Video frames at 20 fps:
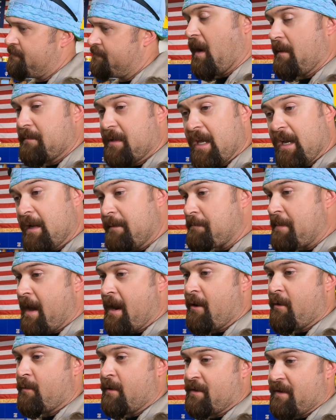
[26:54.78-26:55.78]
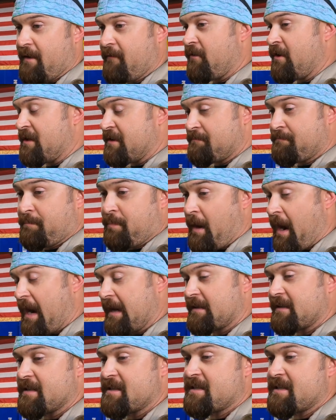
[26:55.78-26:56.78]
I'm getting better with every
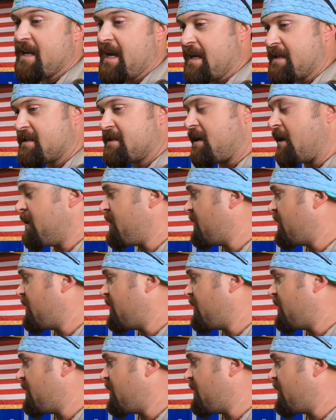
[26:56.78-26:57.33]
practice test I